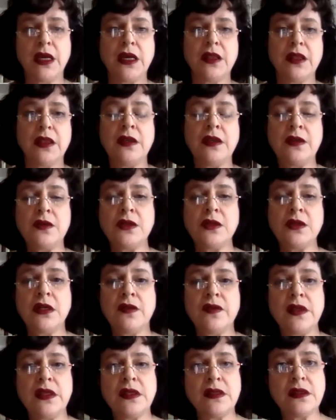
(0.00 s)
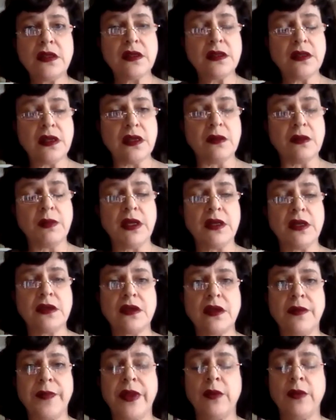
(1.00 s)
The notion of the city being
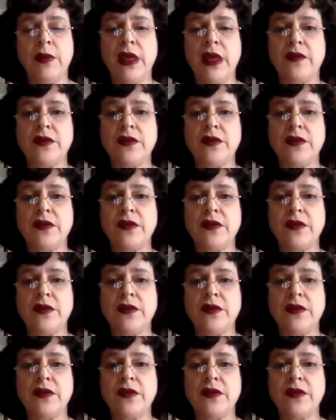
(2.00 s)
something we have